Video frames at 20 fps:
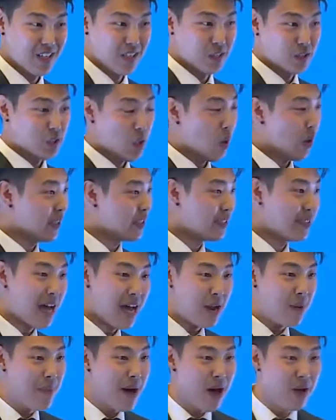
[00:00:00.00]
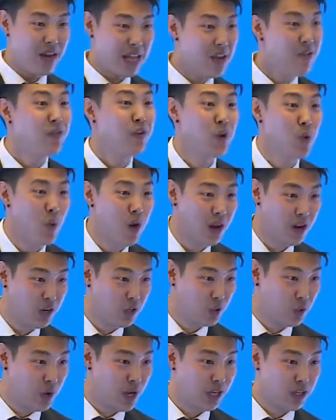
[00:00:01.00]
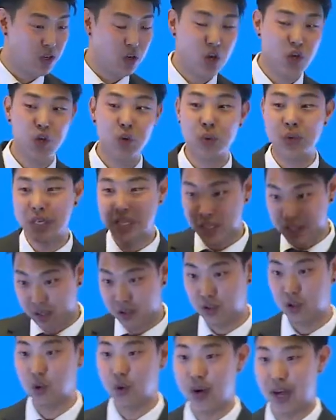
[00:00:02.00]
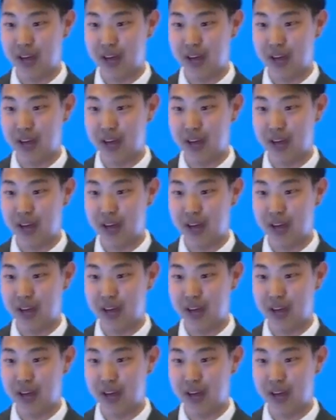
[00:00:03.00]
So it's not about if you want to do it, you need to do